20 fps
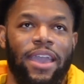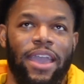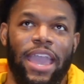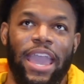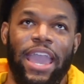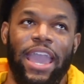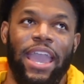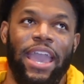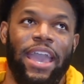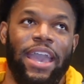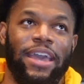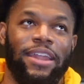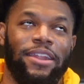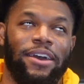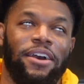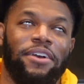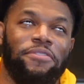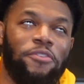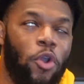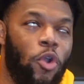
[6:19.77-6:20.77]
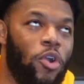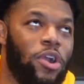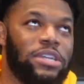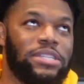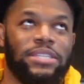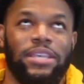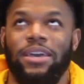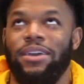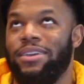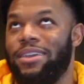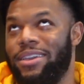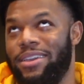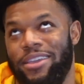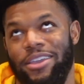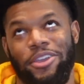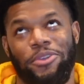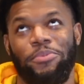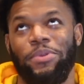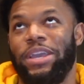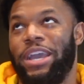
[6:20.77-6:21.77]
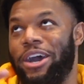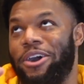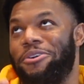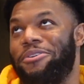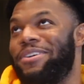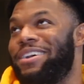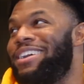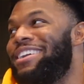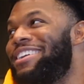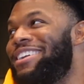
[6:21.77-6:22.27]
And of course, here we go.